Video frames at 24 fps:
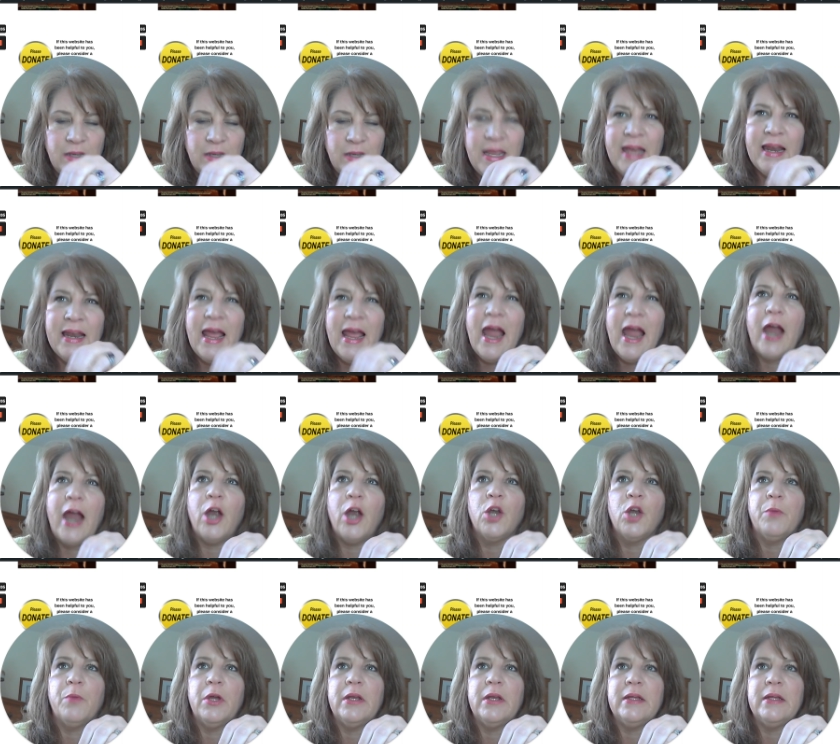not
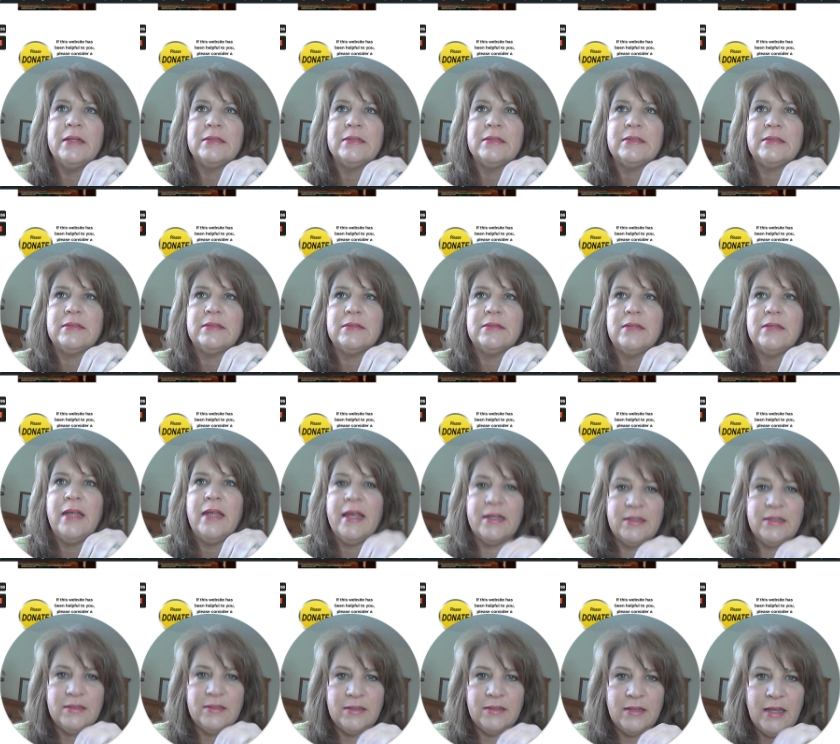hard but it's
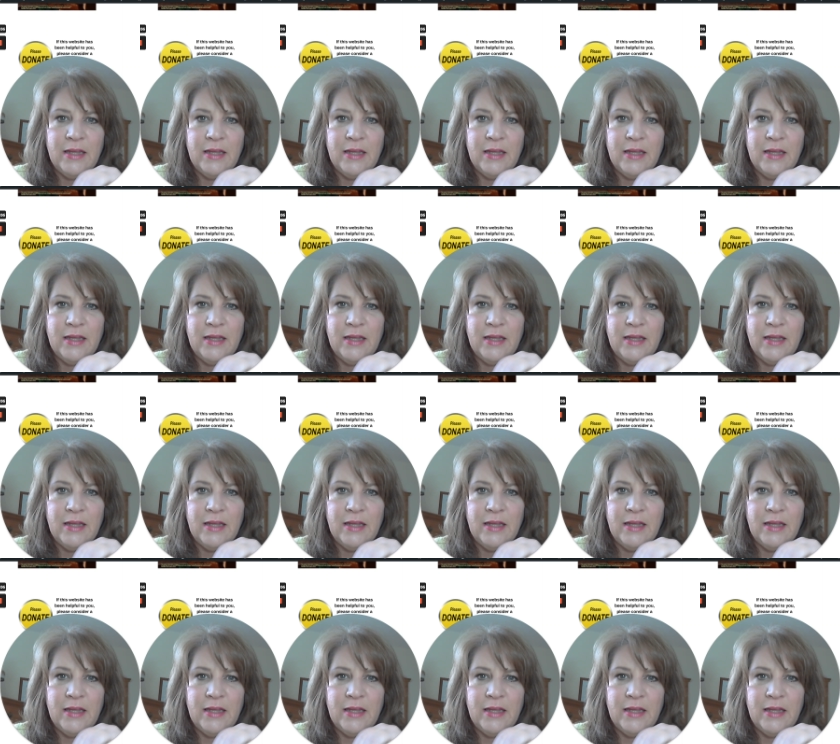it,